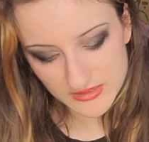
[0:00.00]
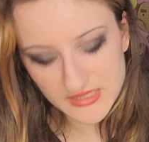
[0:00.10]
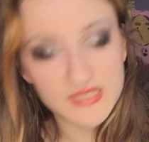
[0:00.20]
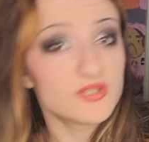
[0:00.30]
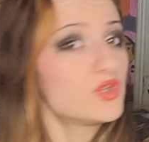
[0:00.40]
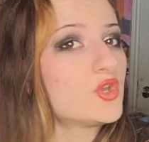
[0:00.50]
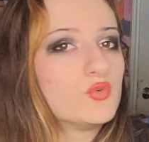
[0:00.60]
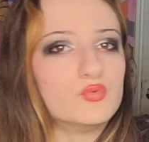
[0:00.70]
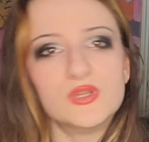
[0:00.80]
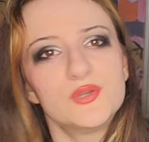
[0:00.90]
getting
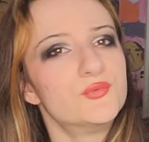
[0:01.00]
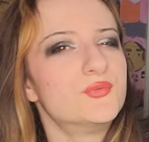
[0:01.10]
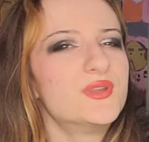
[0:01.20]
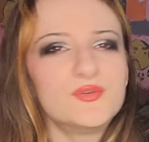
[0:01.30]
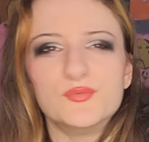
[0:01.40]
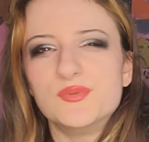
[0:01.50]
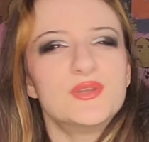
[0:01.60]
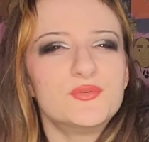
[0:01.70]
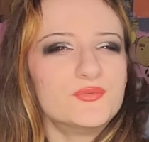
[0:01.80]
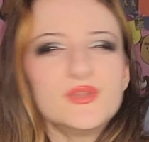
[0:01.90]

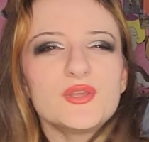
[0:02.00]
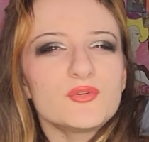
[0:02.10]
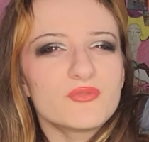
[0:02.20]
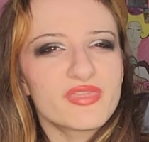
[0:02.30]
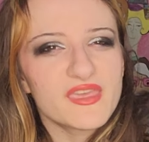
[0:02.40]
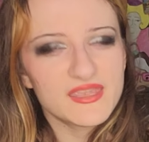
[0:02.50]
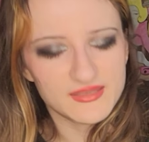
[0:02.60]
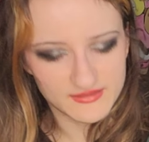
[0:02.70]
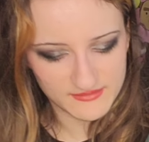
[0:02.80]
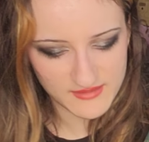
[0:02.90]
new
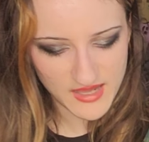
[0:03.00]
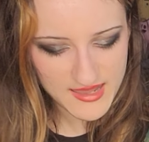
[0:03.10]
things